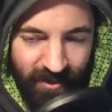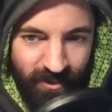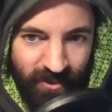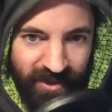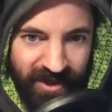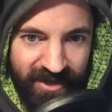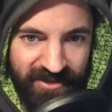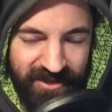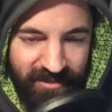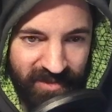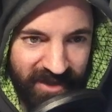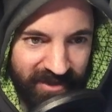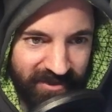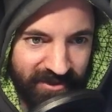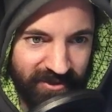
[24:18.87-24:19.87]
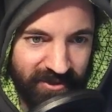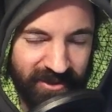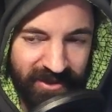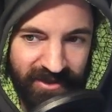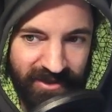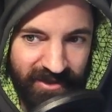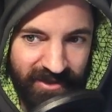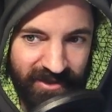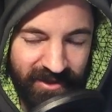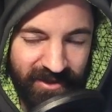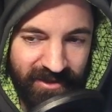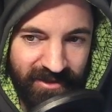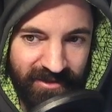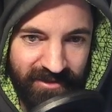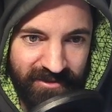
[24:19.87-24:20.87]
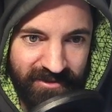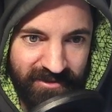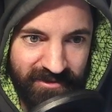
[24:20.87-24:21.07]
We actually might go ahead and...